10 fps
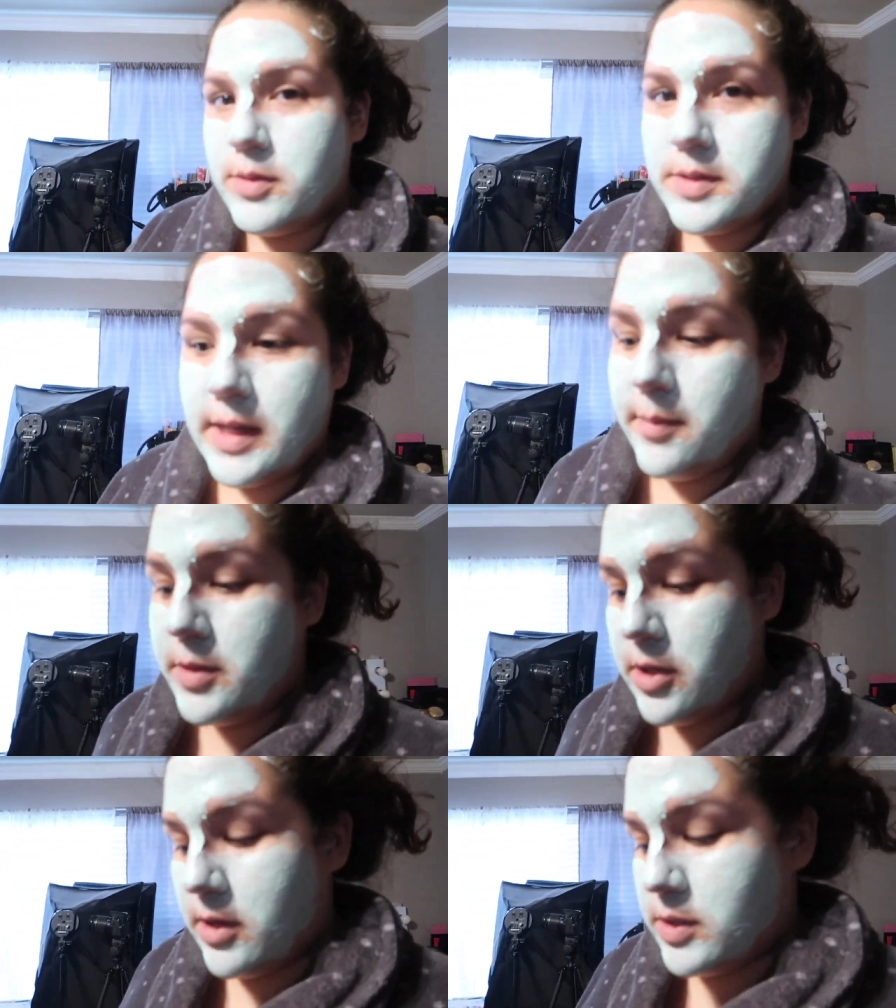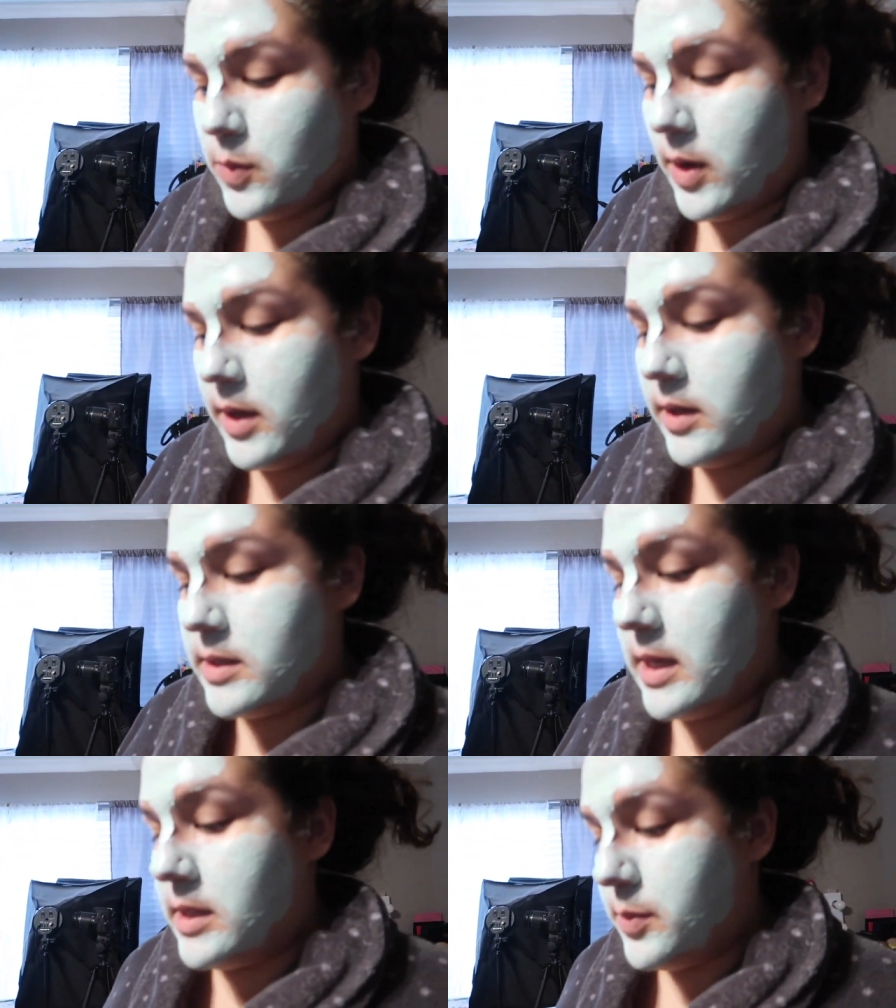those same shirts.
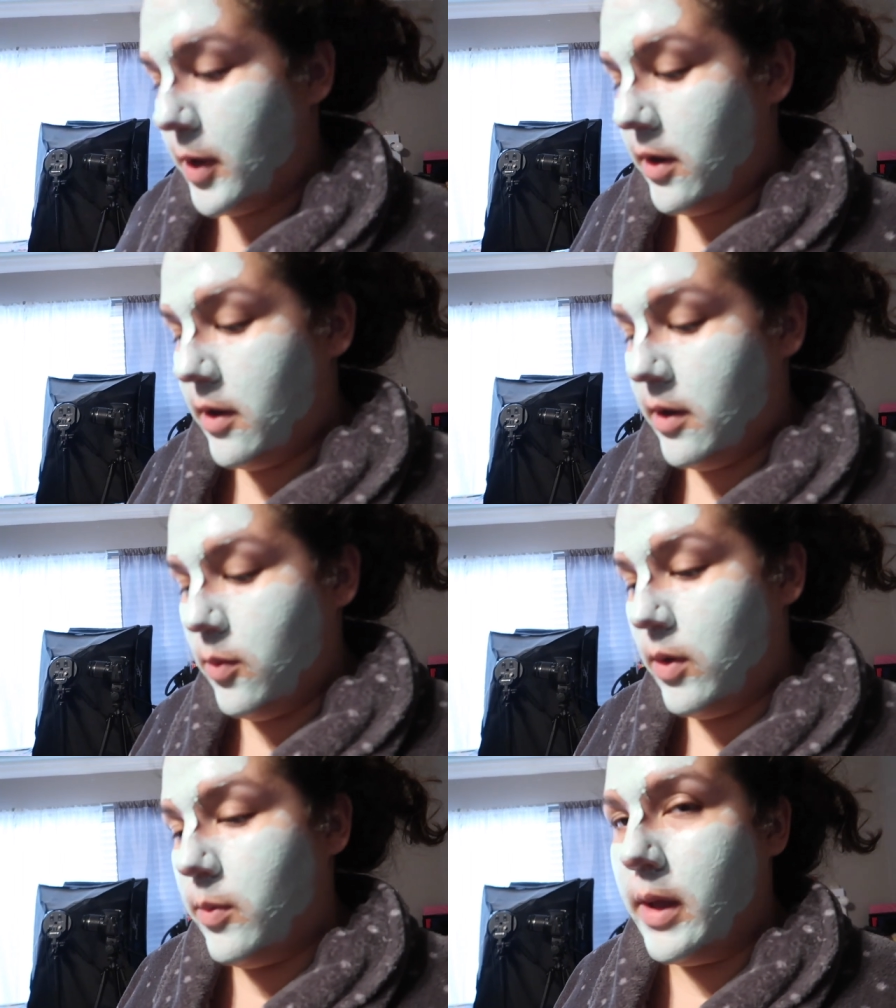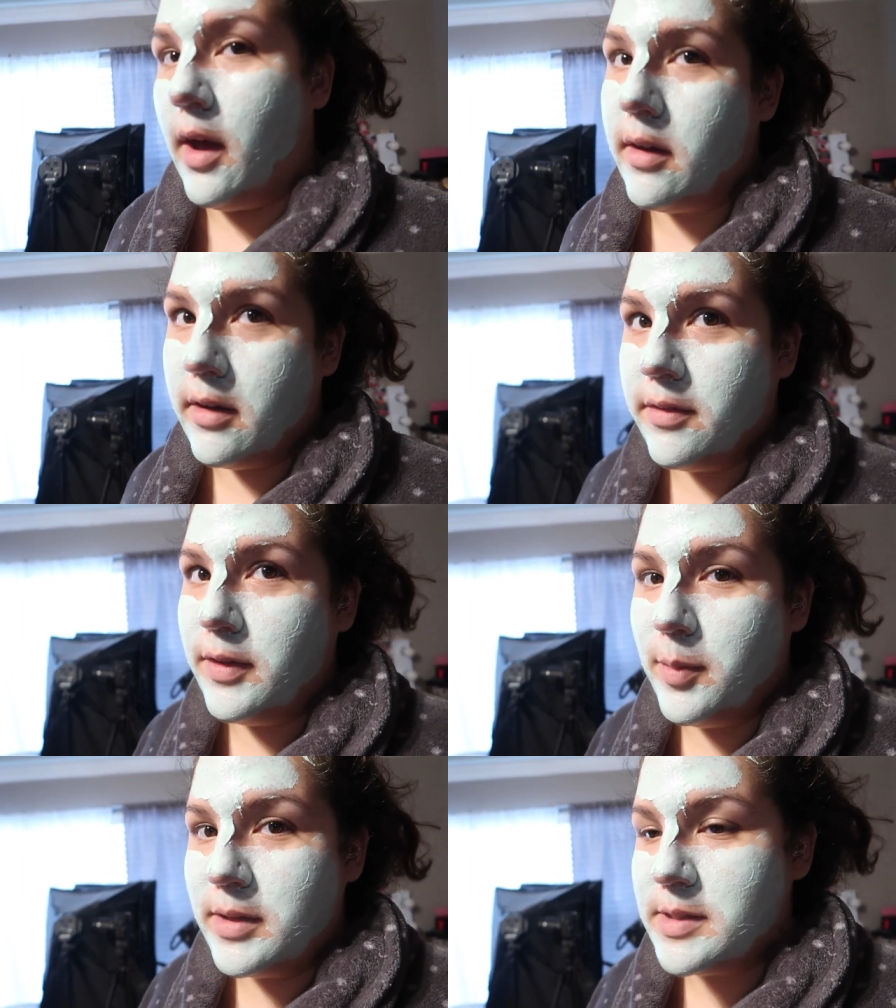One Santa brought her and one we got her a
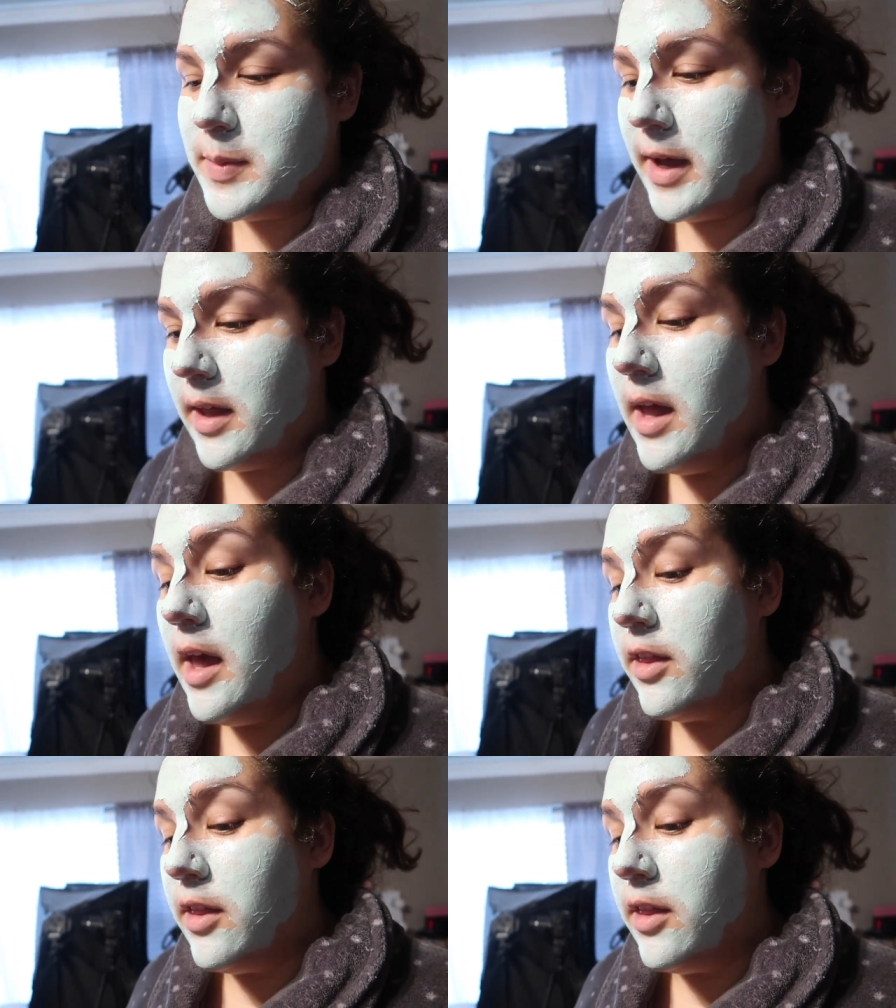few months back.